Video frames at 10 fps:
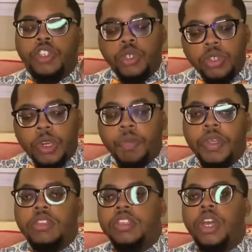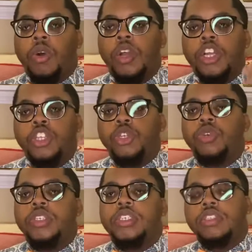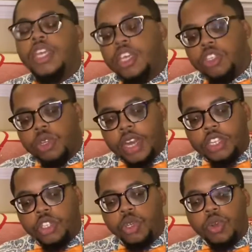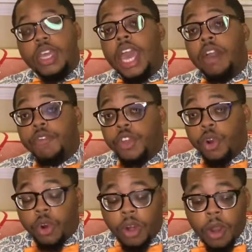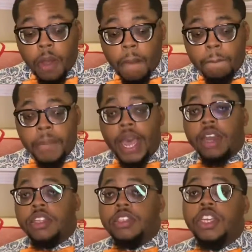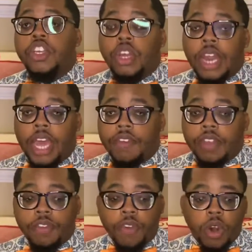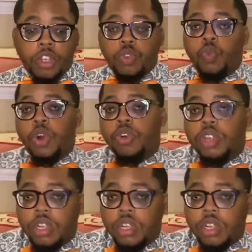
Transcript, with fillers: Use your PTO. Use these things so that you can have your balance in your life as far as work